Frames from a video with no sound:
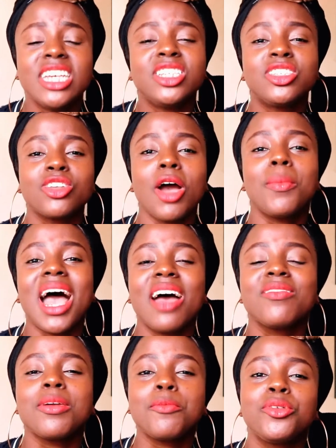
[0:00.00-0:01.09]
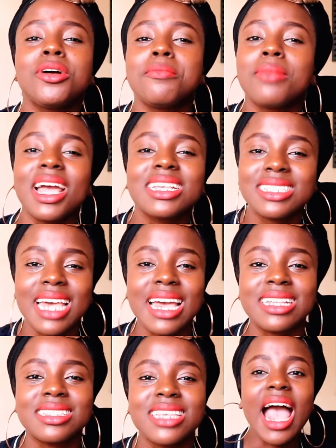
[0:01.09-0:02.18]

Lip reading: Stop having poor mindsets.